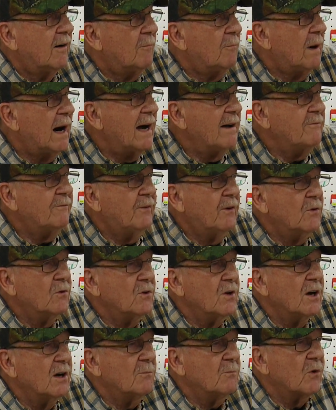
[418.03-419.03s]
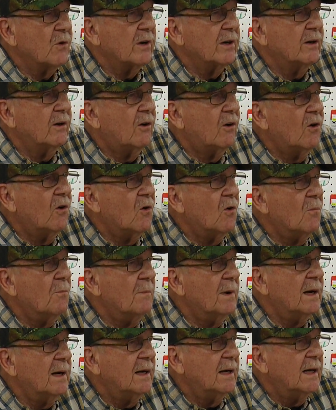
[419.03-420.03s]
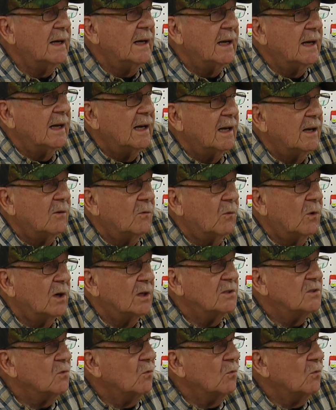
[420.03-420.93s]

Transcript: My phone number at home was